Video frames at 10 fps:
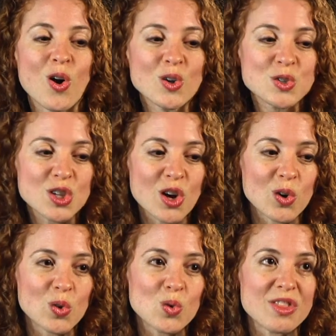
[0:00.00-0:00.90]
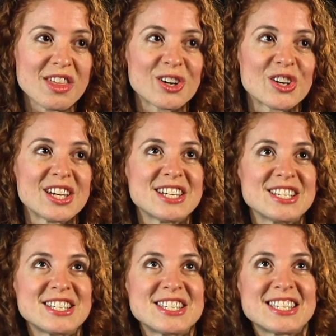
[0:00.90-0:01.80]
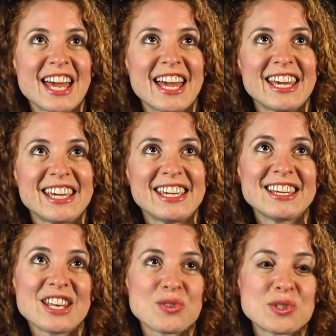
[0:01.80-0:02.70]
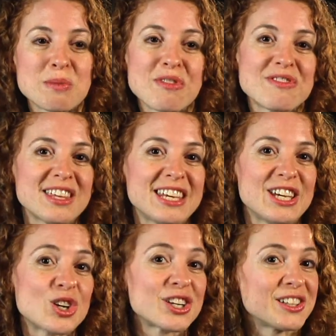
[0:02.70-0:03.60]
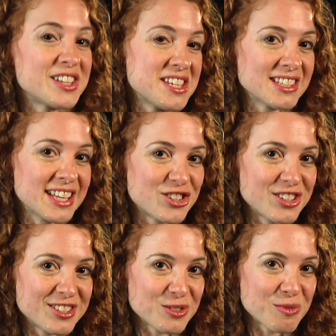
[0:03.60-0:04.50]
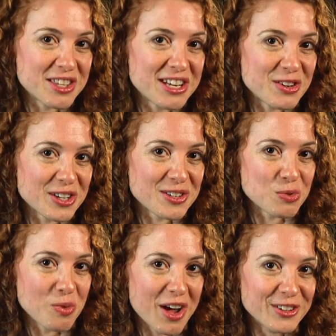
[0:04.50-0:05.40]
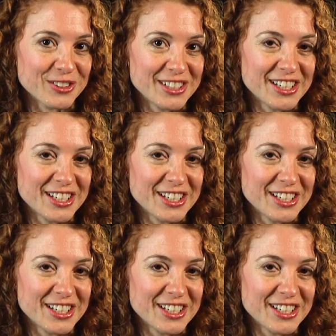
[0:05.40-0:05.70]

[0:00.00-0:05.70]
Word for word: also there is a, you know, some of the Hercules legend within Erec as well.